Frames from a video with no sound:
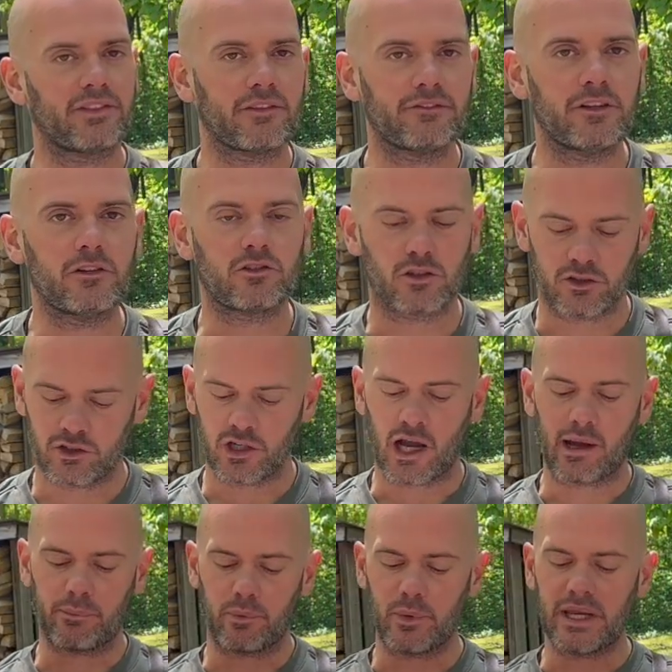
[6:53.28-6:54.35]
Future
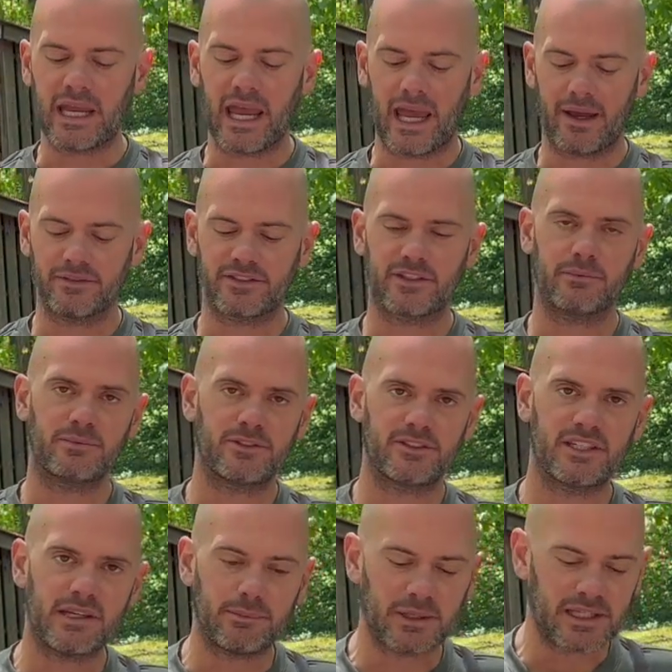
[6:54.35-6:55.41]
Shop, we have some
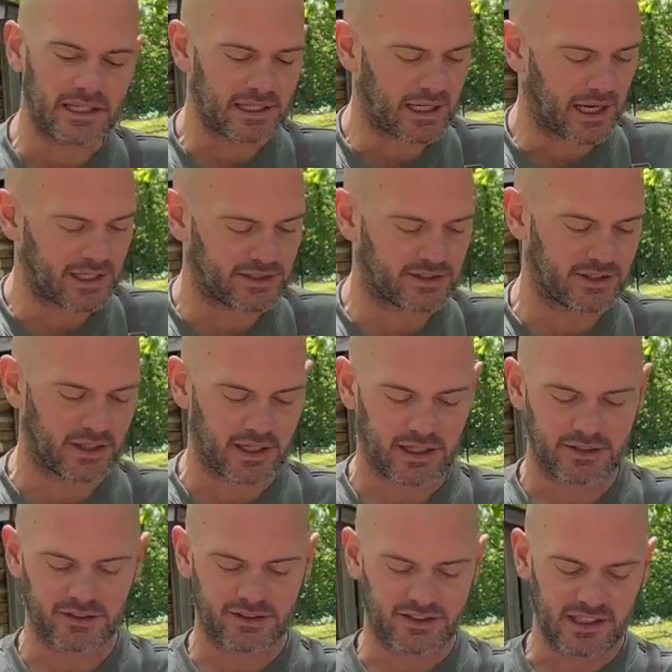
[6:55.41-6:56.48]
CBD
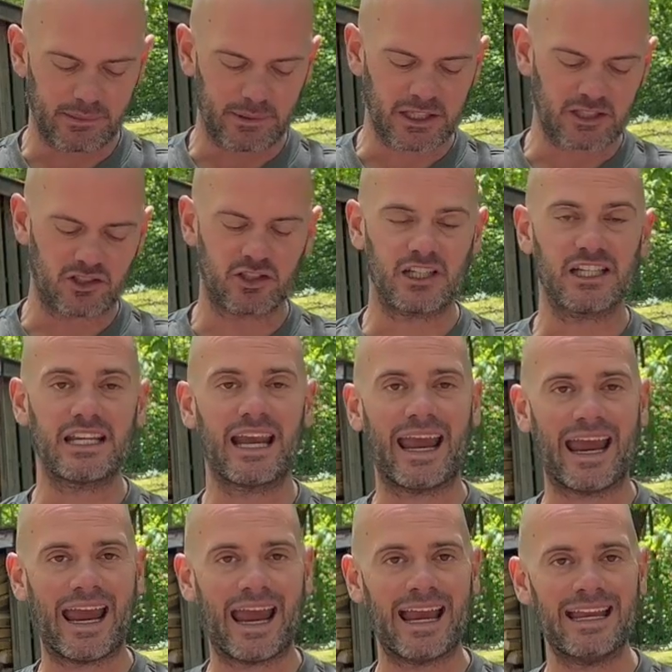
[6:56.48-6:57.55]
Isolate, CBG,
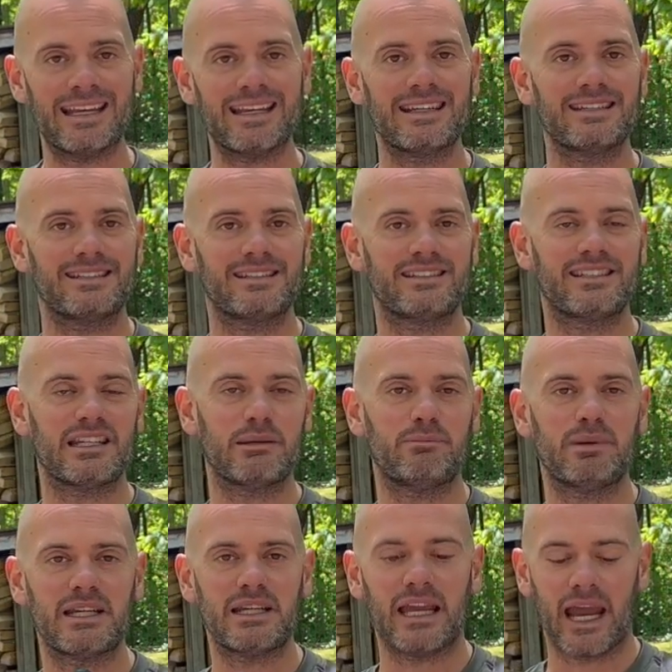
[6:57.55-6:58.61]
and
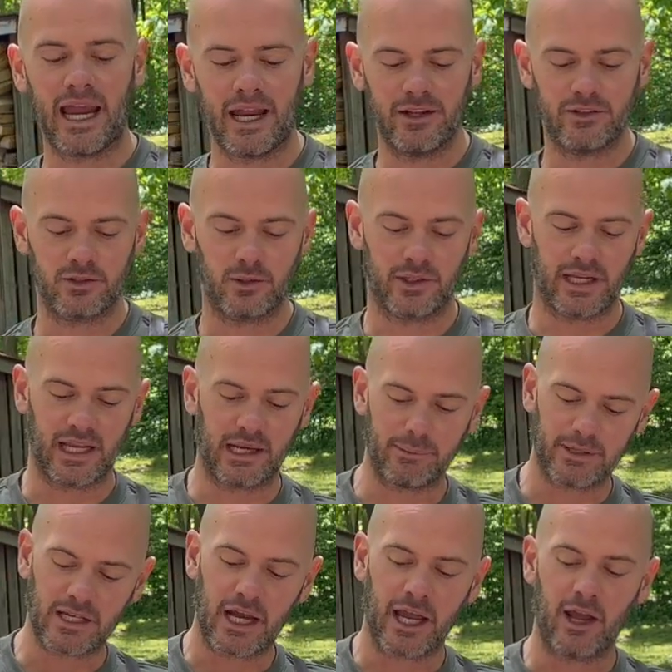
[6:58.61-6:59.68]
CBN. So
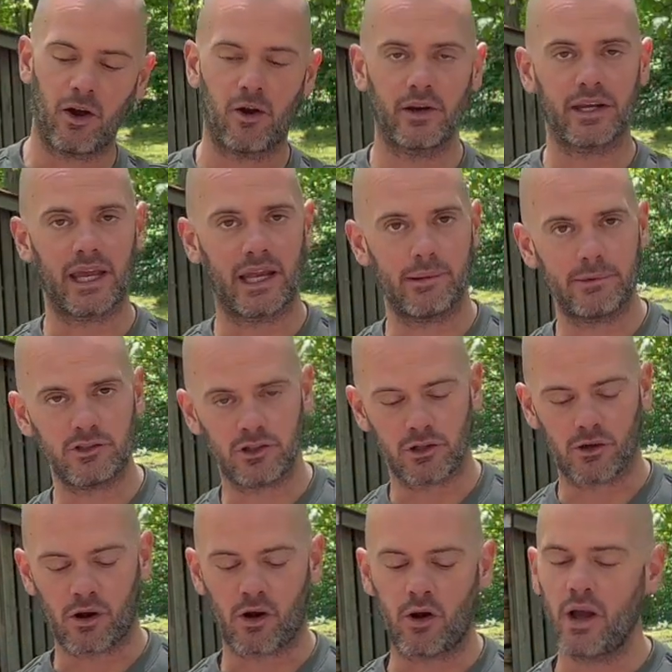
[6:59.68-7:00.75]
cannabidiol,
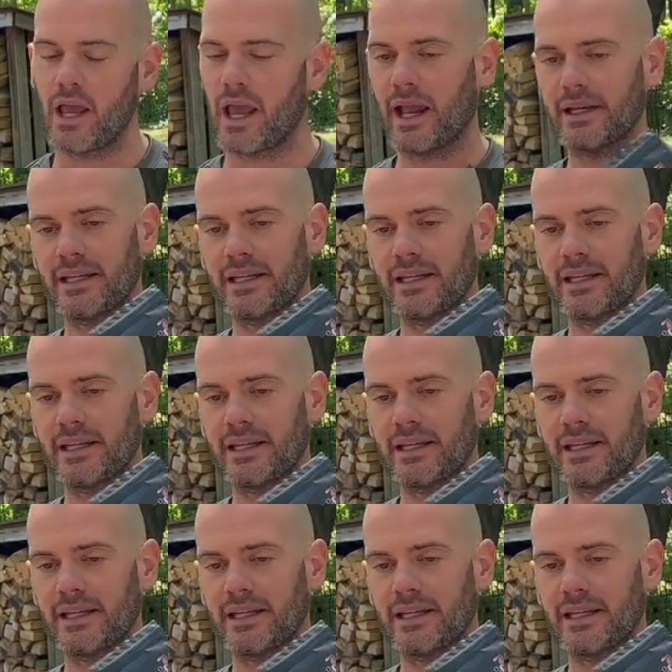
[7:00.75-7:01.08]
cannabigerol, and